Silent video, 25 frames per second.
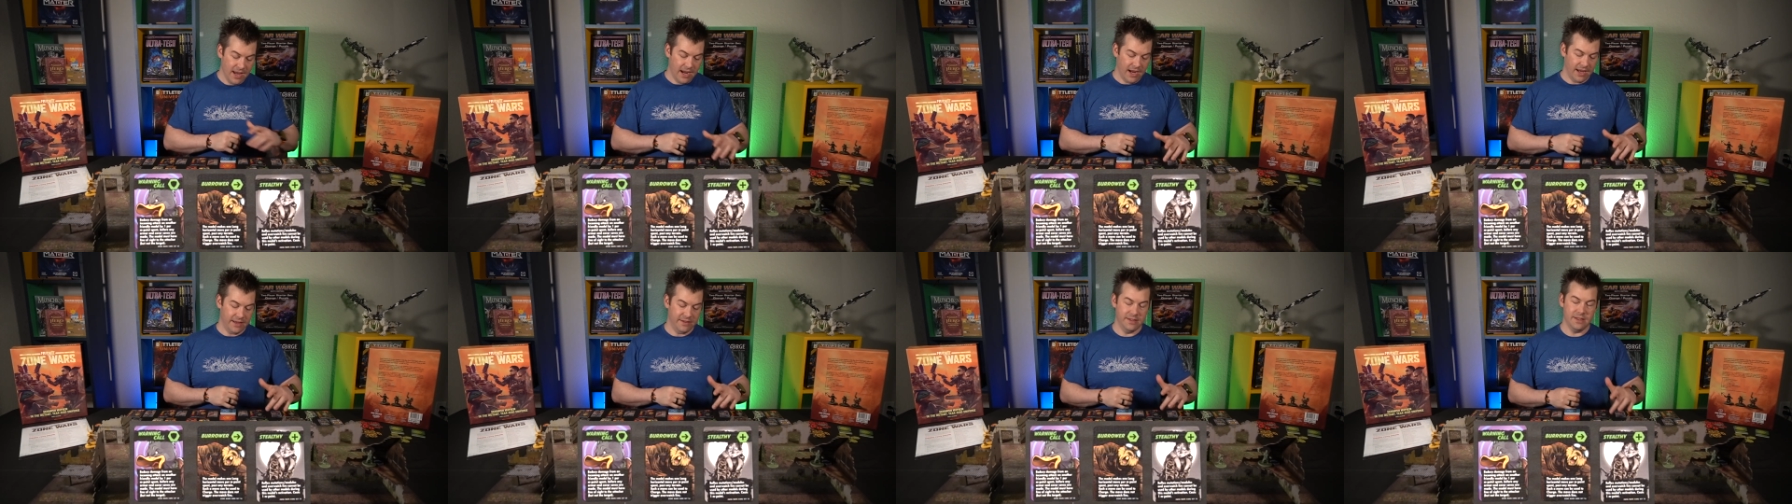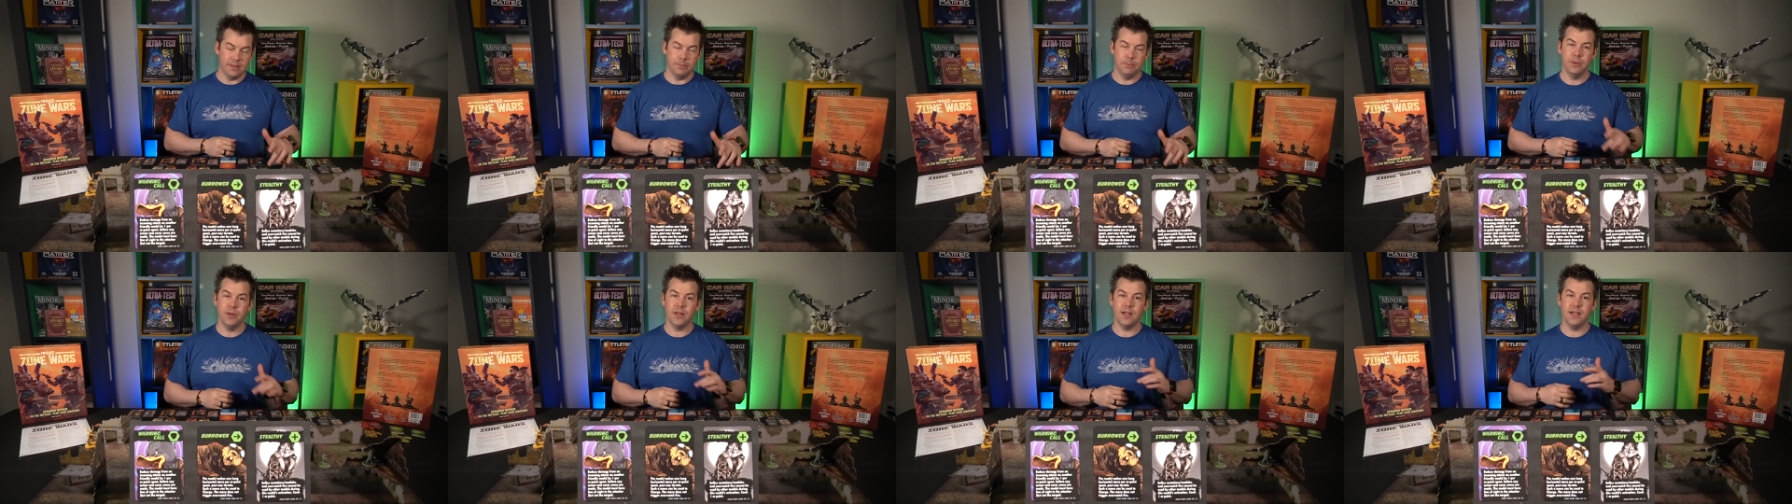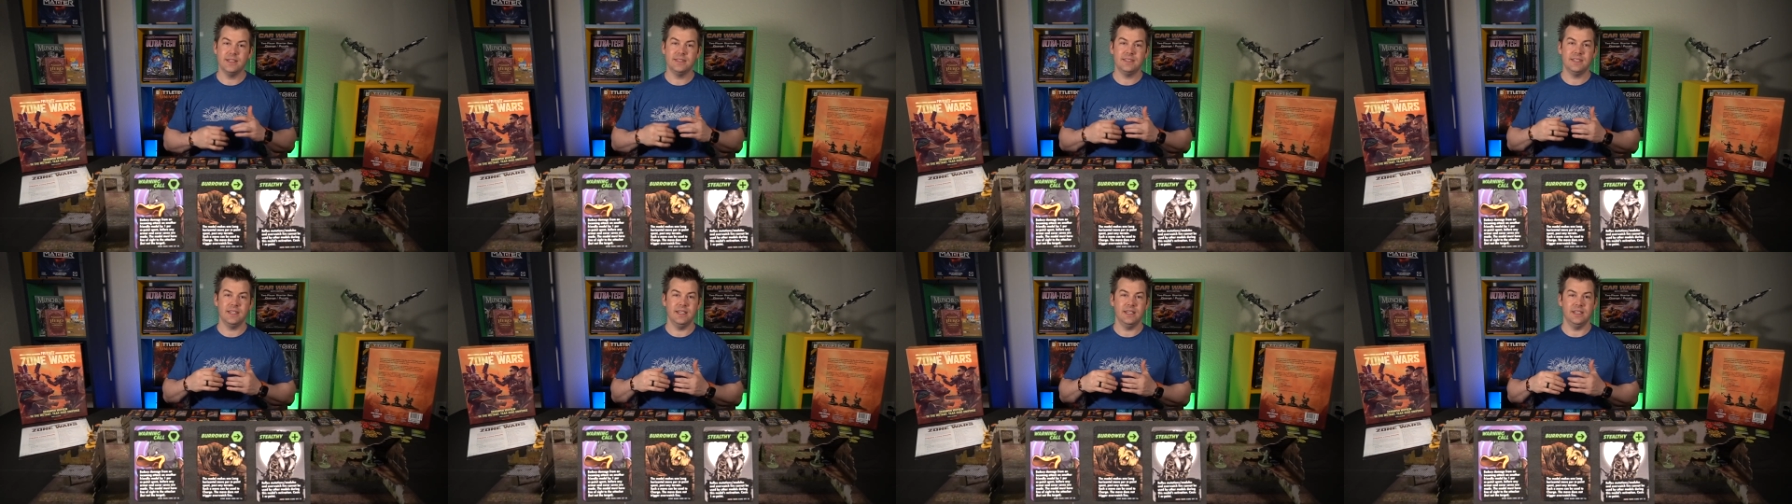And then the
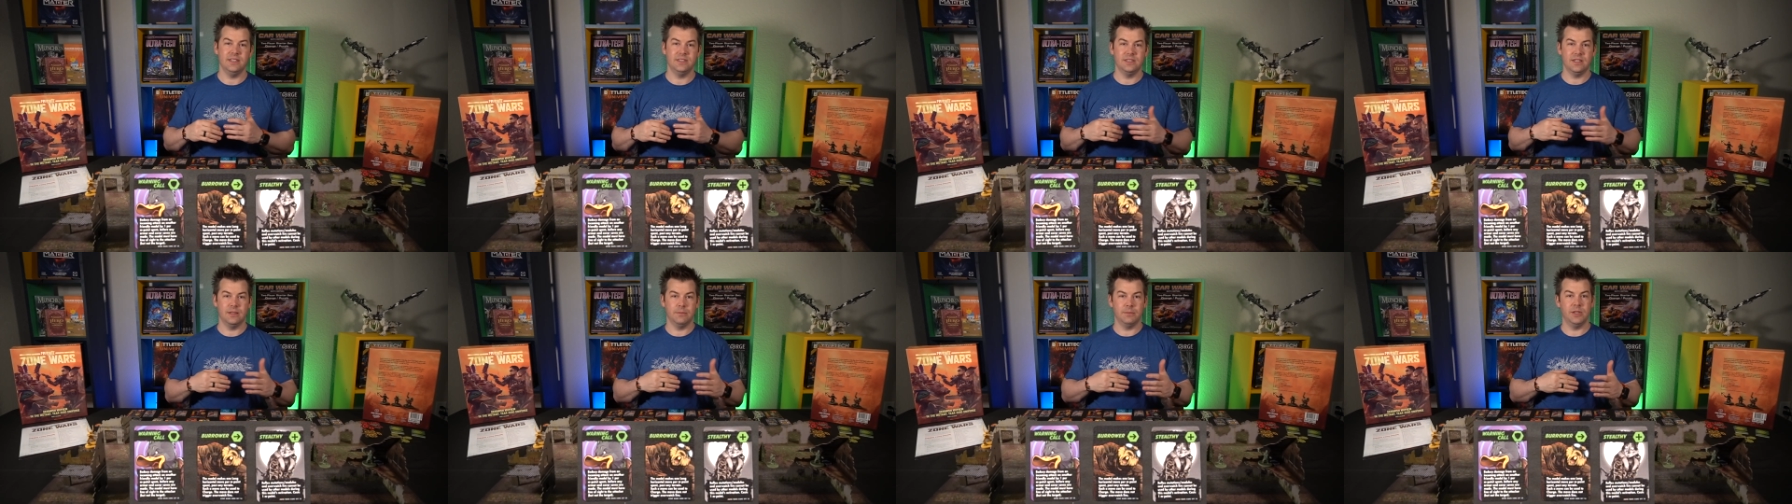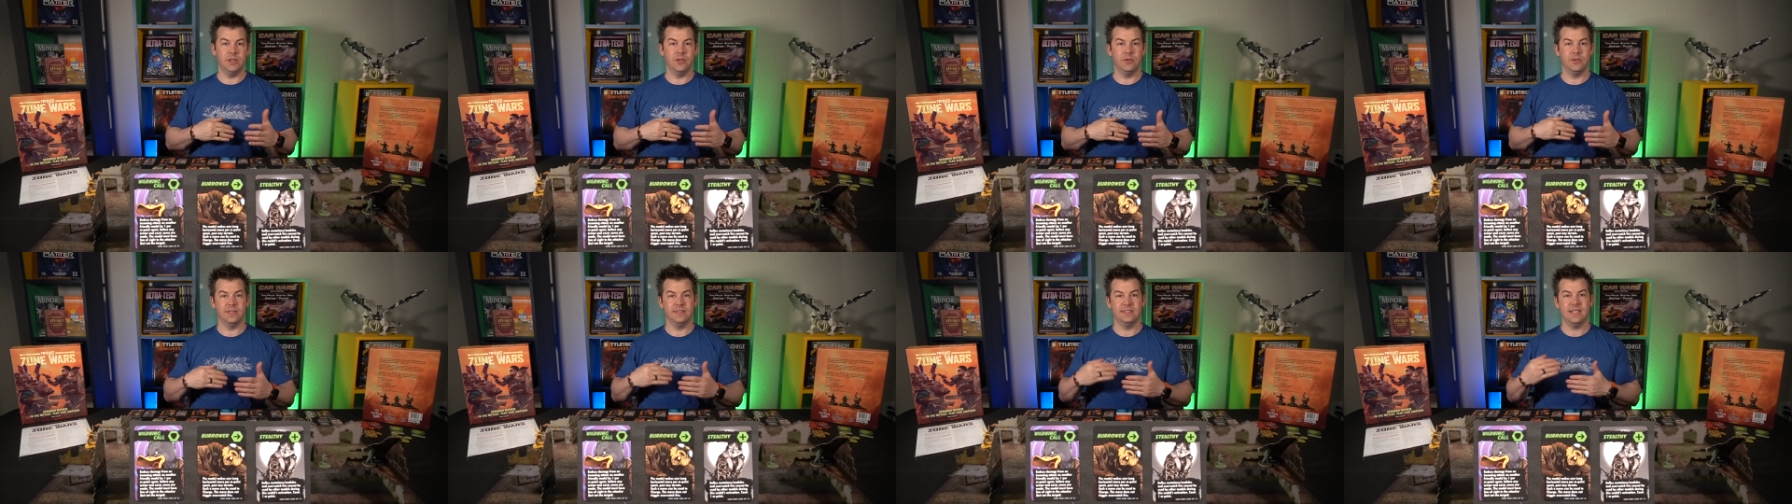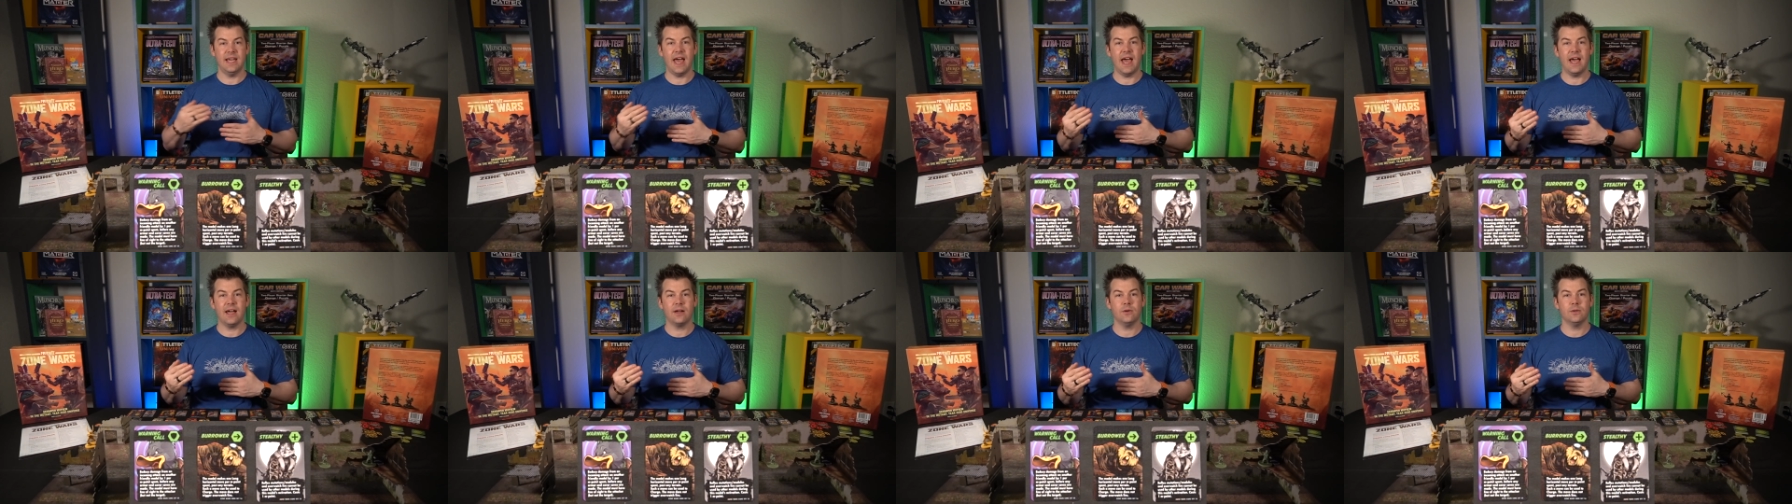plus is something you can
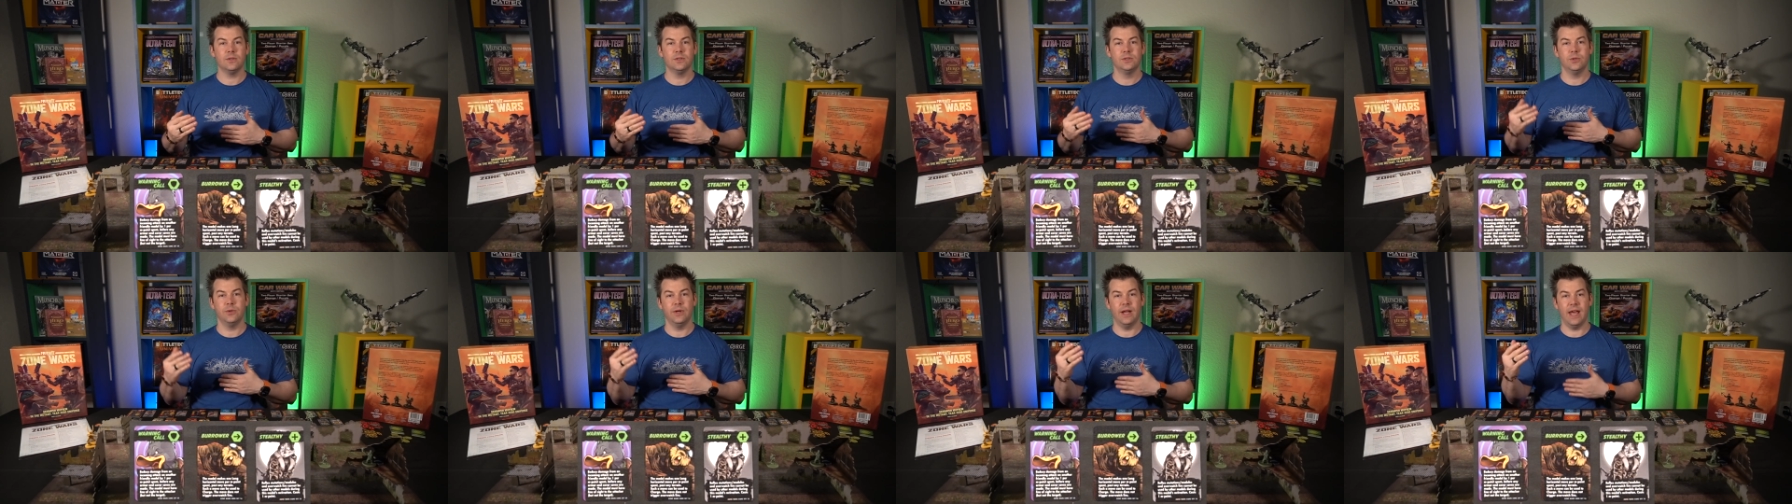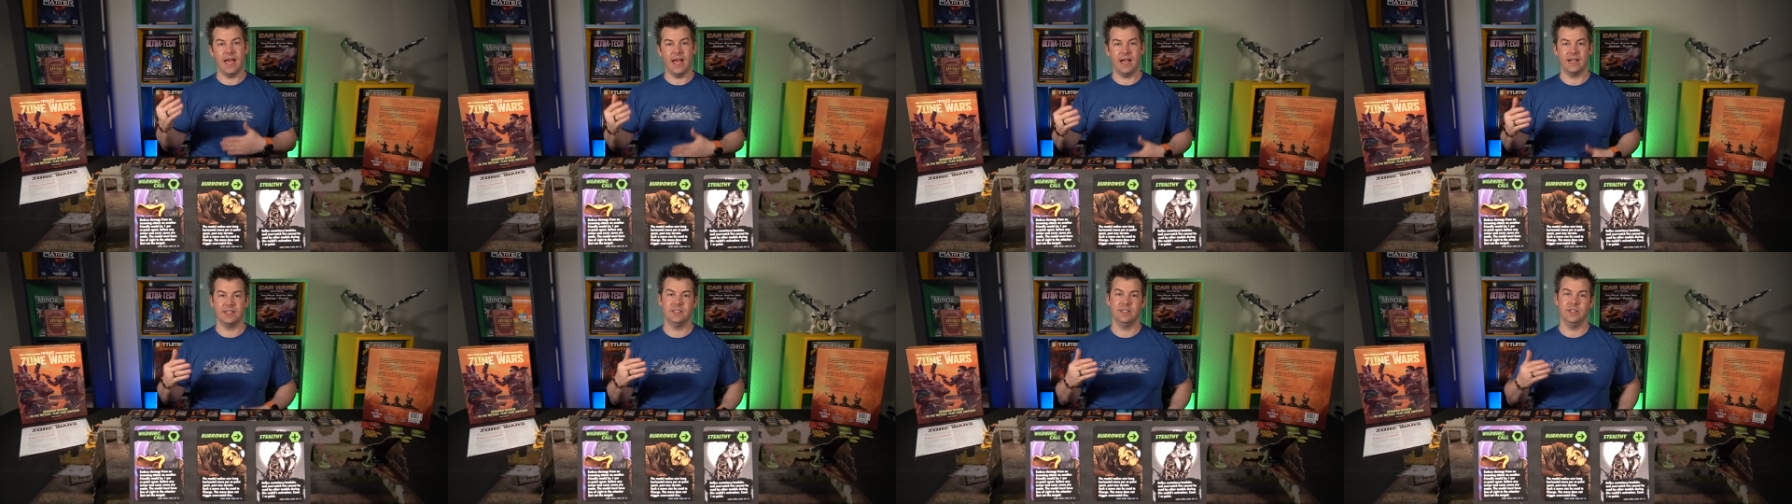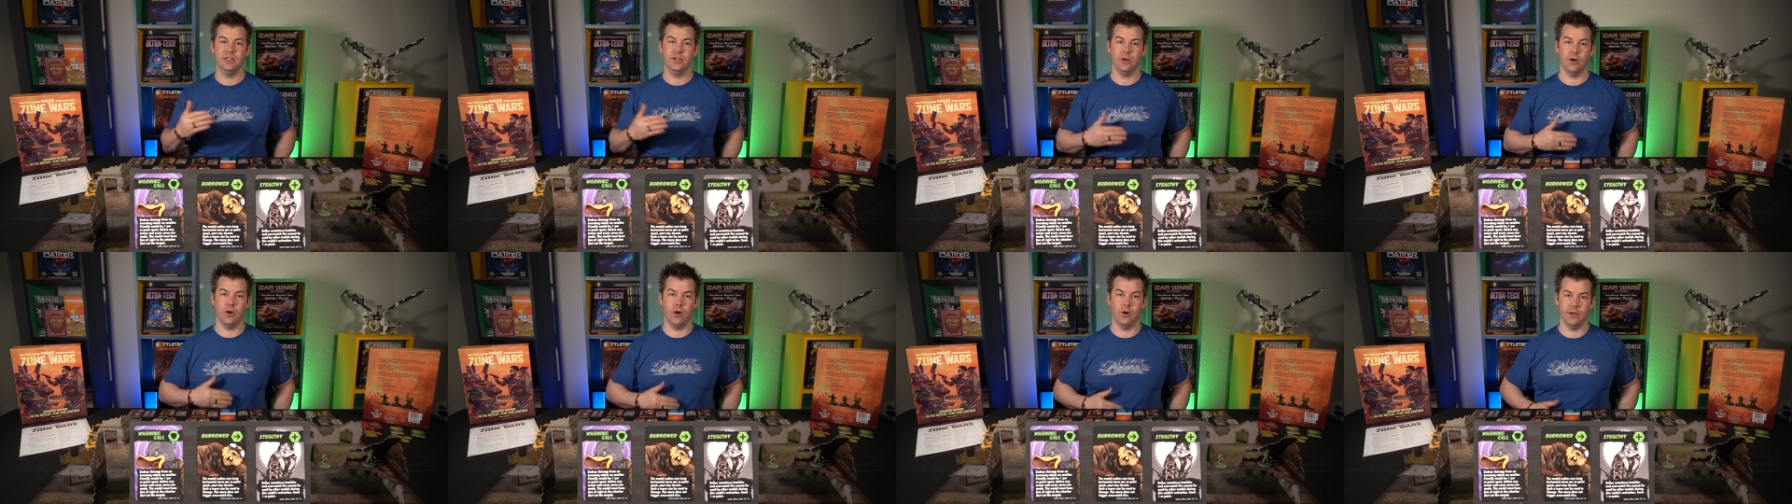tackle into an action
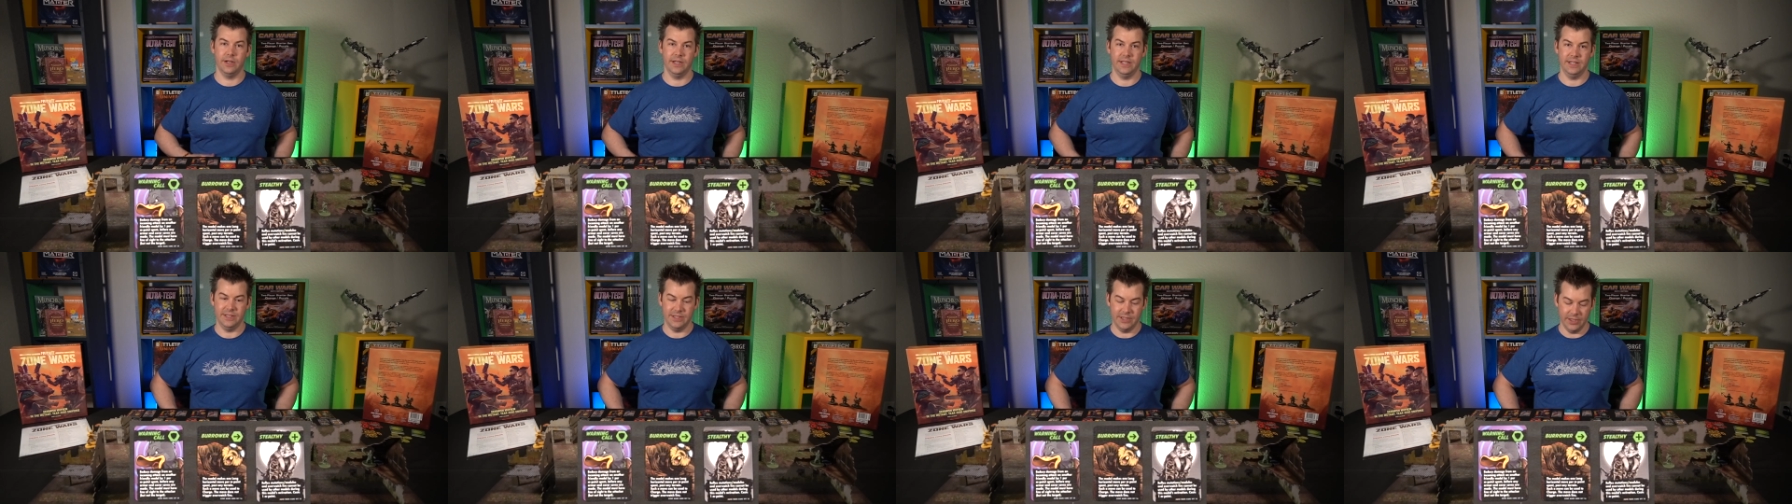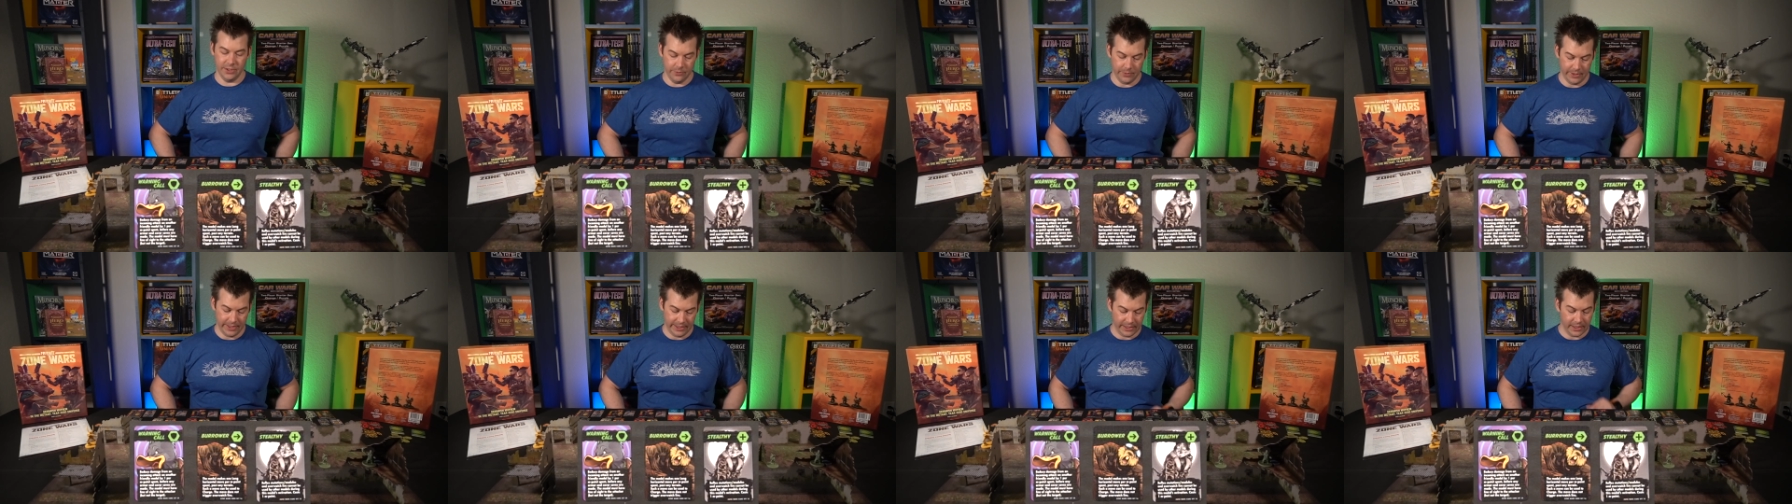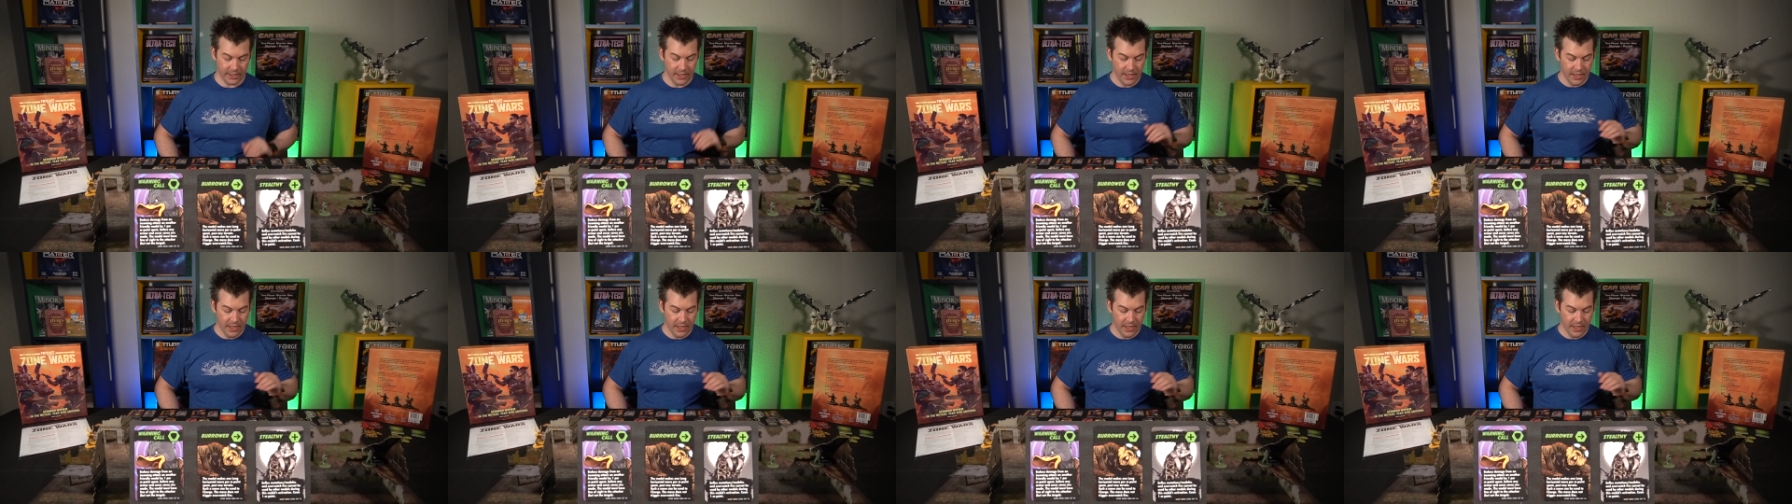that you're already doing.